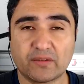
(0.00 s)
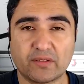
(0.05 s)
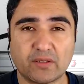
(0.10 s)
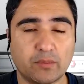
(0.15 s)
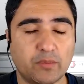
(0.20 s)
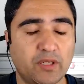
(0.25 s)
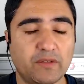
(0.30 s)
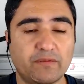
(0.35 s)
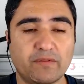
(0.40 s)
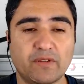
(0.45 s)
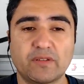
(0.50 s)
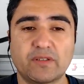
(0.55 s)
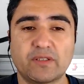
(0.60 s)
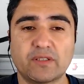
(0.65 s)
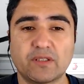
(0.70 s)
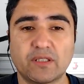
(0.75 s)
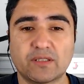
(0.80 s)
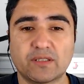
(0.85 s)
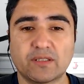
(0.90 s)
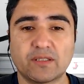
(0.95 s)
system, even
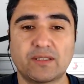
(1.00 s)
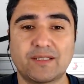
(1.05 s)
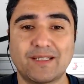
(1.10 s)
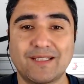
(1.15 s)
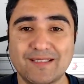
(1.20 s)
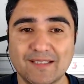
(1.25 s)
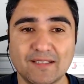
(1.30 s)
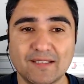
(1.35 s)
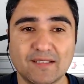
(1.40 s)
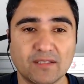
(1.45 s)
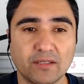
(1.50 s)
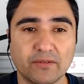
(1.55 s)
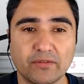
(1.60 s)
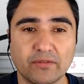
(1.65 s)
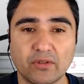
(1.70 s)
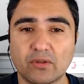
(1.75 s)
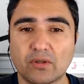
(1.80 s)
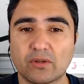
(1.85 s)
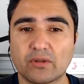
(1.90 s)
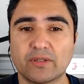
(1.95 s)
if it's a DC
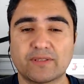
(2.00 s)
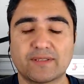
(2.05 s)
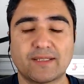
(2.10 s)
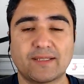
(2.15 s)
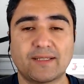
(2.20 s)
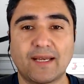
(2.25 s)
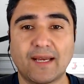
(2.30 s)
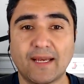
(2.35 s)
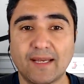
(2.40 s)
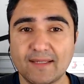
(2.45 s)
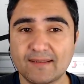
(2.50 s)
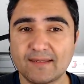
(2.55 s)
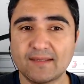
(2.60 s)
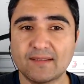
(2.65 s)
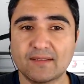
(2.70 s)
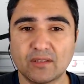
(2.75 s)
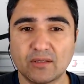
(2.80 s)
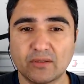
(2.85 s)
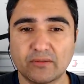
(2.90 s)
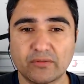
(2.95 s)
servo or it's an
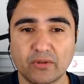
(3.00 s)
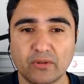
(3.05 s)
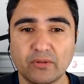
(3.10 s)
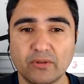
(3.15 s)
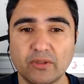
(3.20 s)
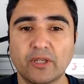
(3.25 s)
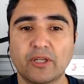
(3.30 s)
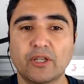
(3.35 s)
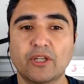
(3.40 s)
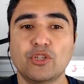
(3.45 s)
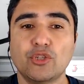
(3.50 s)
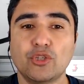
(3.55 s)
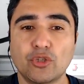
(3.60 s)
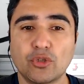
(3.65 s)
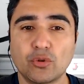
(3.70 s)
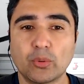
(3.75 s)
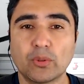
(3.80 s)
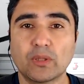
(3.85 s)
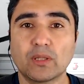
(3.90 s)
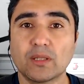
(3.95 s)
AC servo,
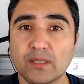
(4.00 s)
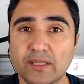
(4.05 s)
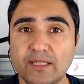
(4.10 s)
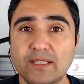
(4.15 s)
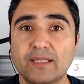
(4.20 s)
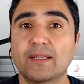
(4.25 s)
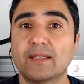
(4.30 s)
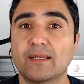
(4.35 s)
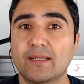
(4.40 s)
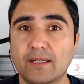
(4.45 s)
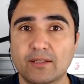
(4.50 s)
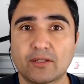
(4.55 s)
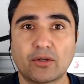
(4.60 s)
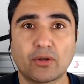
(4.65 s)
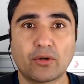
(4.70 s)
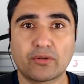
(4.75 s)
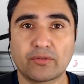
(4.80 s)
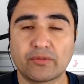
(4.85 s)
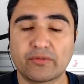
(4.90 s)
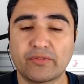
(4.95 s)
you will need an
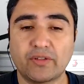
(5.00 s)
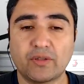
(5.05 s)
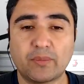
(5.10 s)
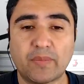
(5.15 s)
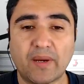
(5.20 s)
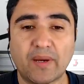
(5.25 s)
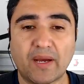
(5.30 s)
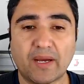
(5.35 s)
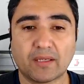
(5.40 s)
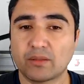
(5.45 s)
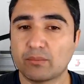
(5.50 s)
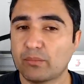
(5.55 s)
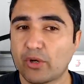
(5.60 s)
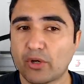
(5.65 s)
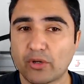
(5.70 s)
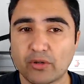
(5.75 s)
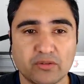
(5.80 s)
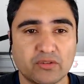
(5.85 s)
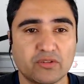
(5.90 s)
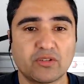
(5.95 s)
encoder feedback. The
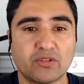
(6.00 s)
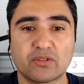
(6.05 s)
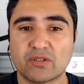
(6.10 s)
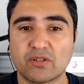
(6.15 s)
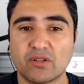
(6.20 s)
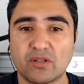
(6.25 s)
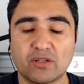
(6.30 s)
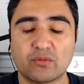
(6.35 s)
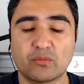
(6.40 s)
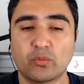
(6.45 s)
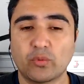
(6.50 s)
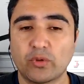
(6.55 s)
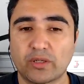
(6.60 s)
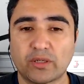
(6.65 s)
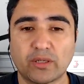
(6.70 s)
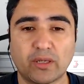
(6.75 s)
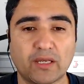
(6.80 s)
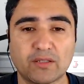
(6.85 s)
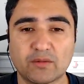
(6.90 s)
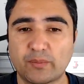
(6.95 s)
motors just can't
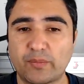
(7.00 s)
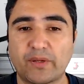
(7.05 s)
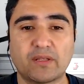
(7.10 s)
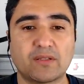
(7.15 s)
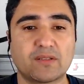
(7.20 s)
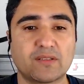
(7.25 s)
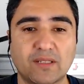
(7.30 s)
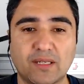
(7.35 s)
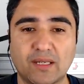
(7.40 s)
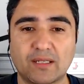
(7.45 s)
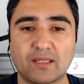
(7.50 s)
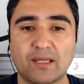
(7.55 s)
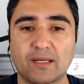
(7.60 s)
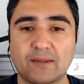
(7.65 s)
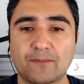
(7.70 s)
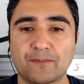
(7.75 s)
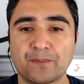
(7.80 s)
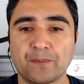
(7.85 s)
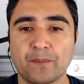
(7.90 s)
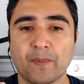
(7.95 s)
work. As Ben said,
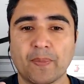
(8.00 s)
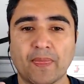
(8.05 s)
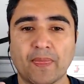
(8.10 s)
that